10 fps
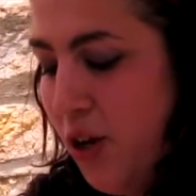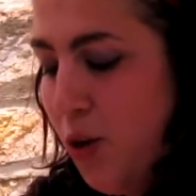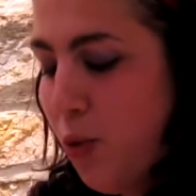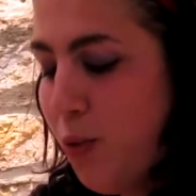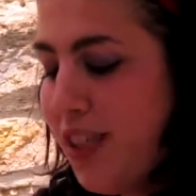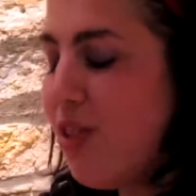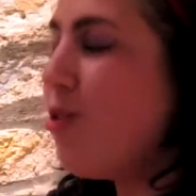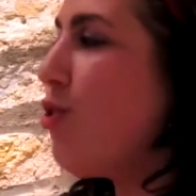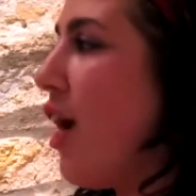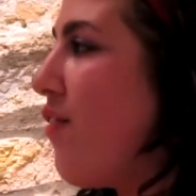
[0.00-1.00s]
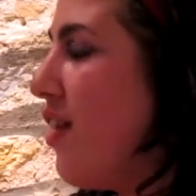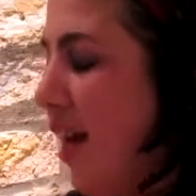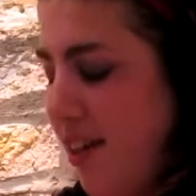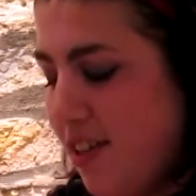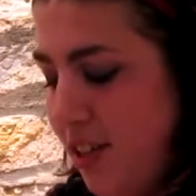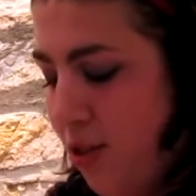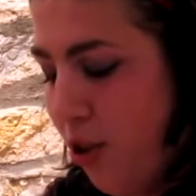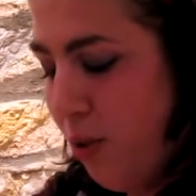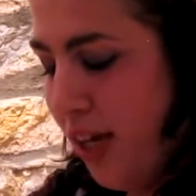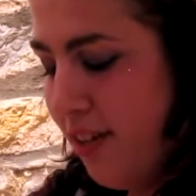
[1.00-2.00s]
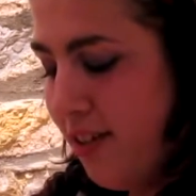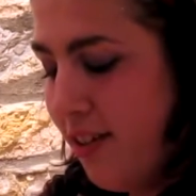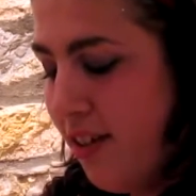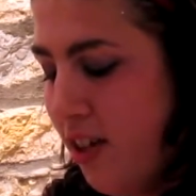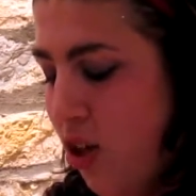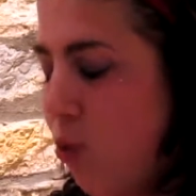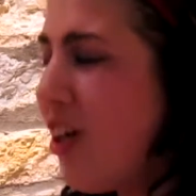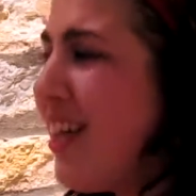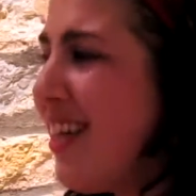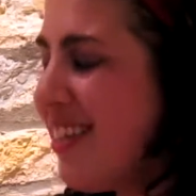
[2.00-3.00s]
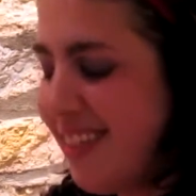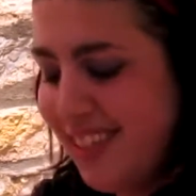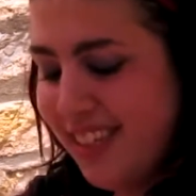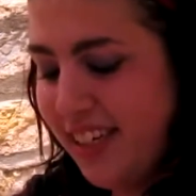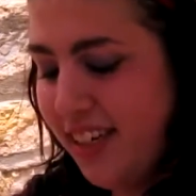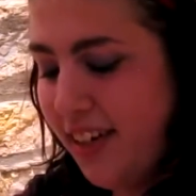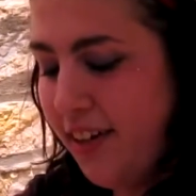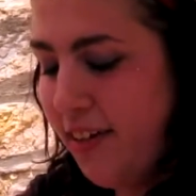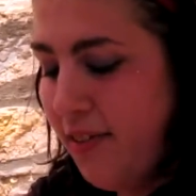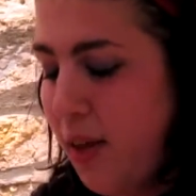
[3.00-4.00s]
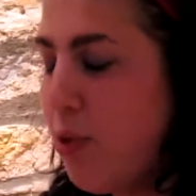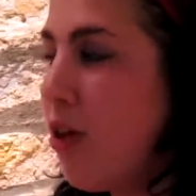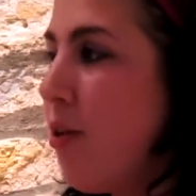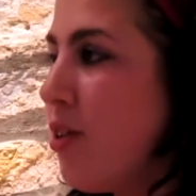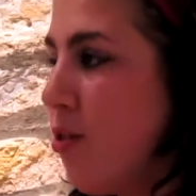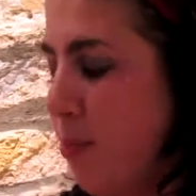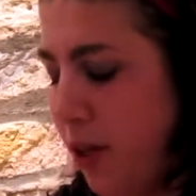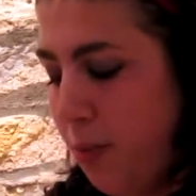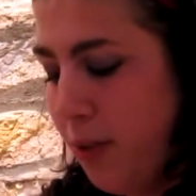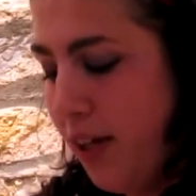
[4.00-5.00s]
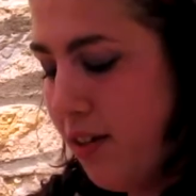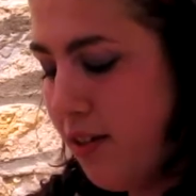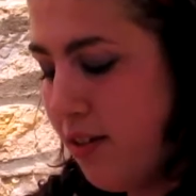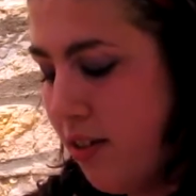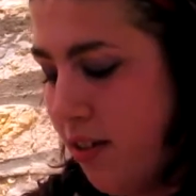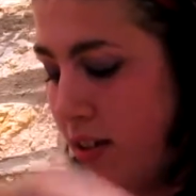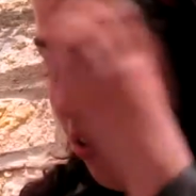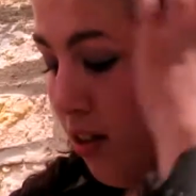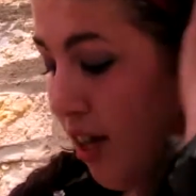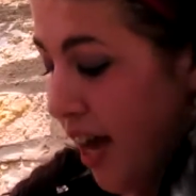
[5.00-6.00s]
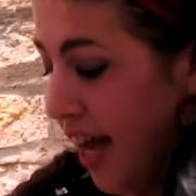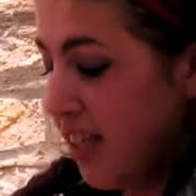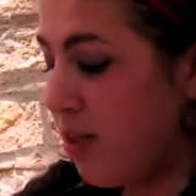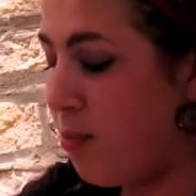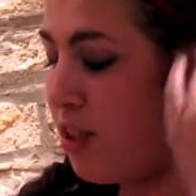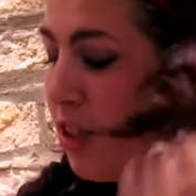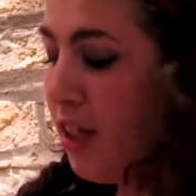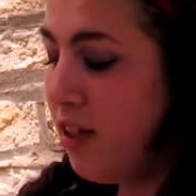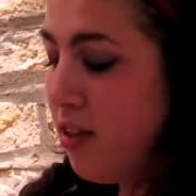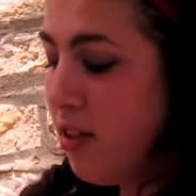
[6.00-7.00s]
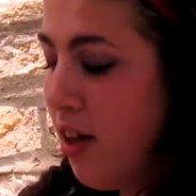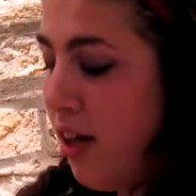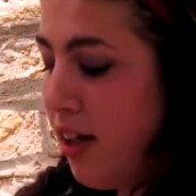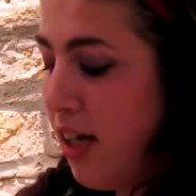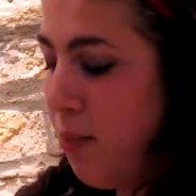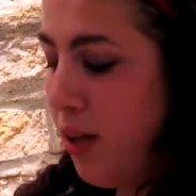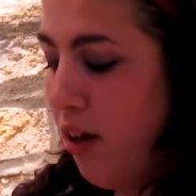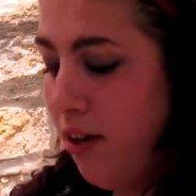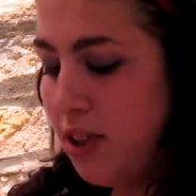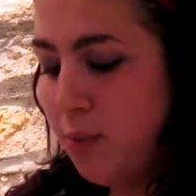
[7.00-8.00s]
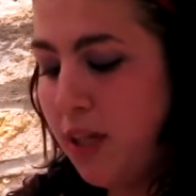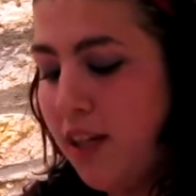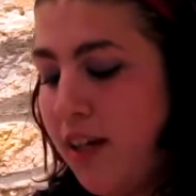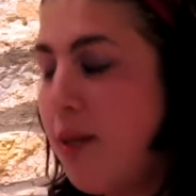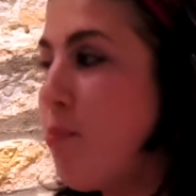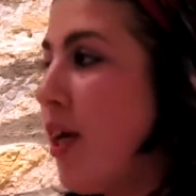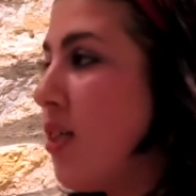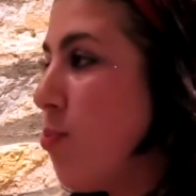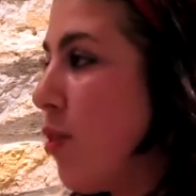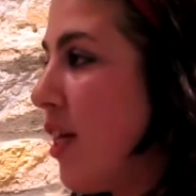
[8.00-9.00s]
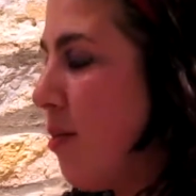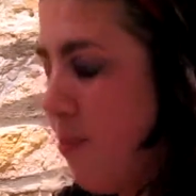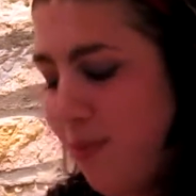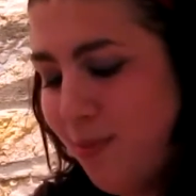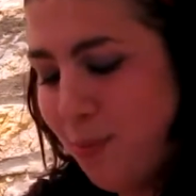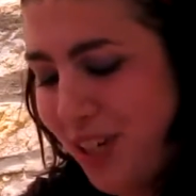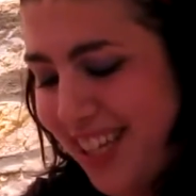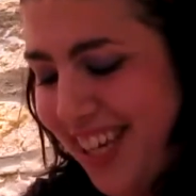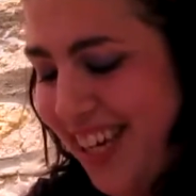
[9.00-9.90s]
When we do travel out of these doorways, we'll cling to this idea that we're going to a better place. As machines keeping hearts beating and breasts breathing